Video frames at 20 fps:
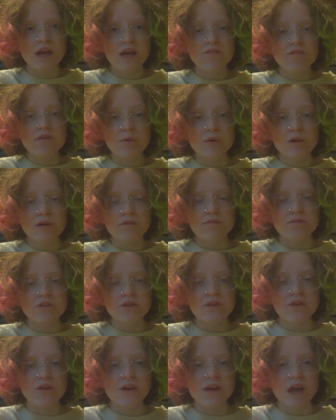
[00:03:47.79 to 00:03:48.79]
everyone
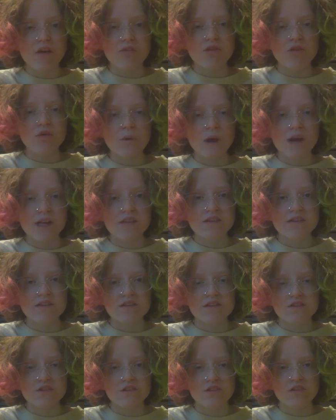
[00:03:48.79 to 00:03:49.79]
figuring out the right
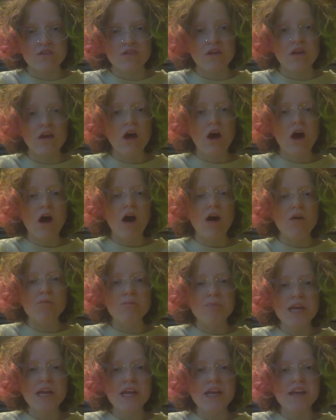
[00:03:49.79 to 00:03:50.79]
decisions on
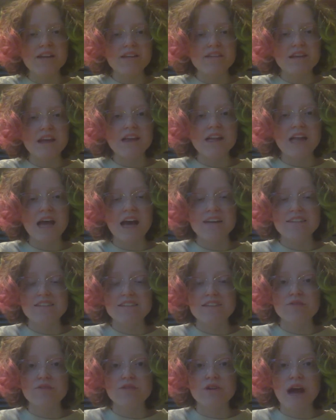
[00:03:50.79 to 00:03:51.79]
meetings that
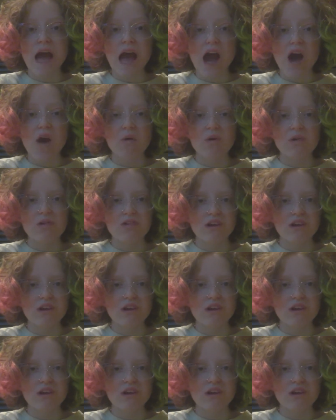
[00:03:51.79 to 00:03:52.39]
lasted for hours